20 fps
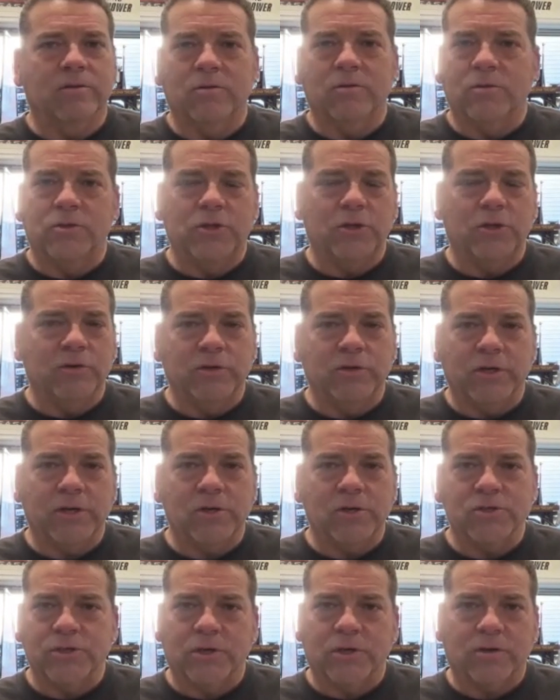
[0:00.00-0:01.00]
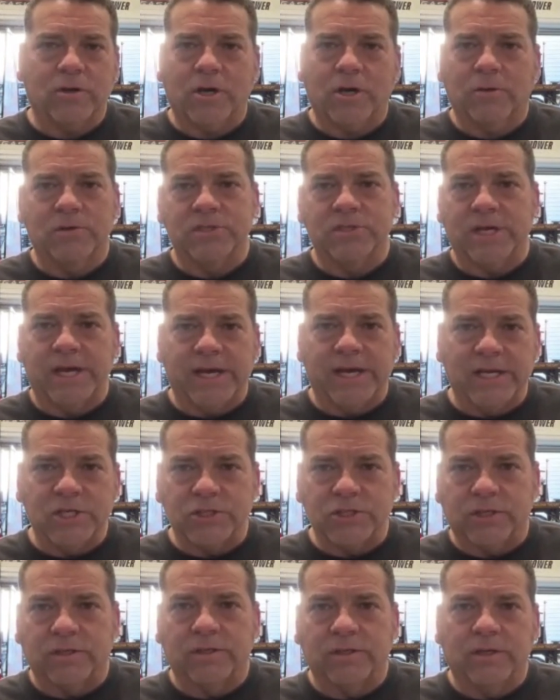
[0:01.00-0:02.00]
2 years, your car was
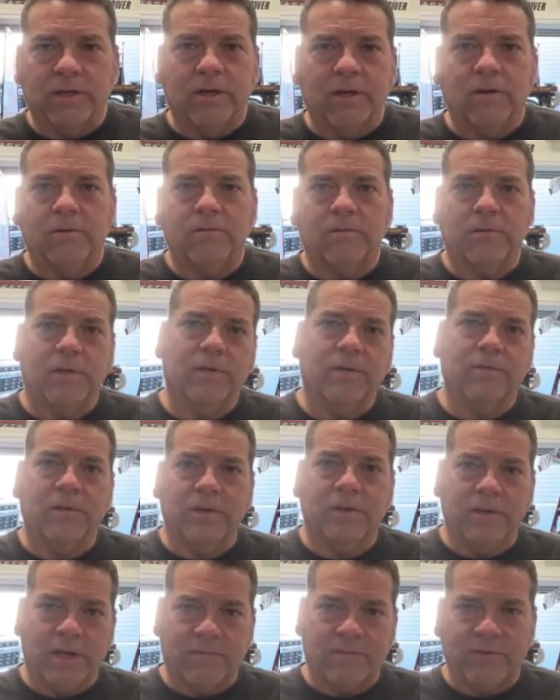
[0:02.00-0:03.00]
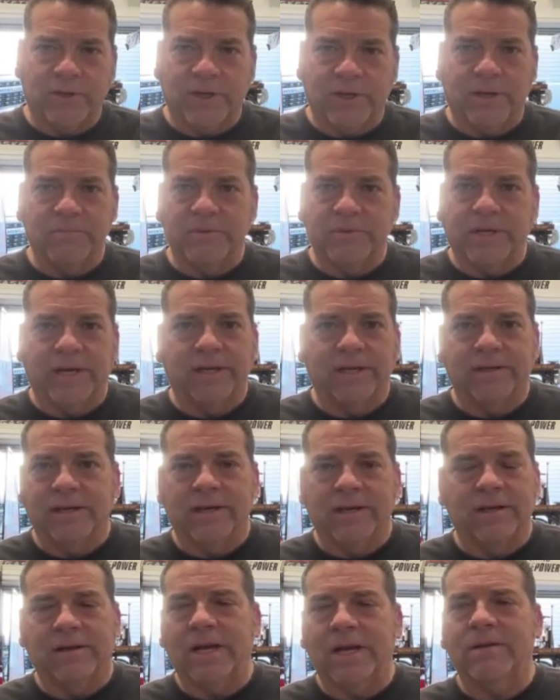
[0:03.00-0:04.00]
ancient. You'd have to update,
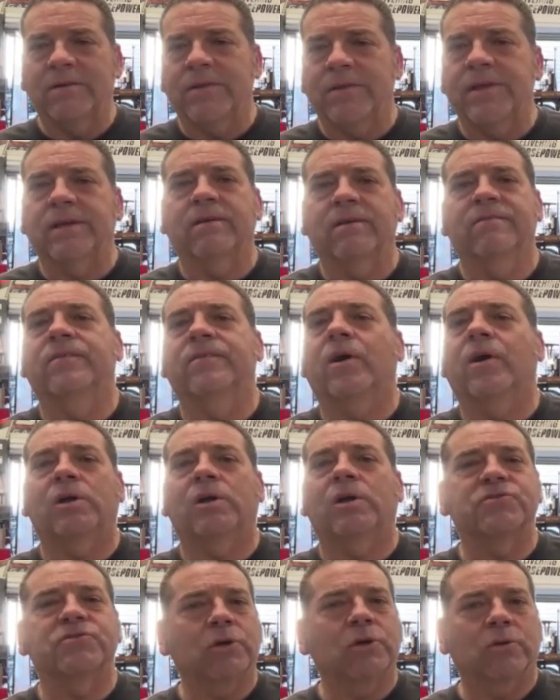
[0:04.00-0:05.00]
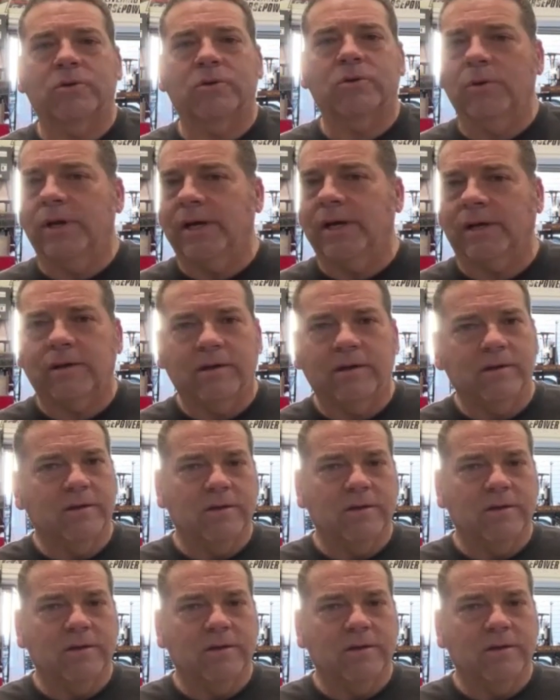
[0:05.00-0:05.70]
and everything evolved so quick.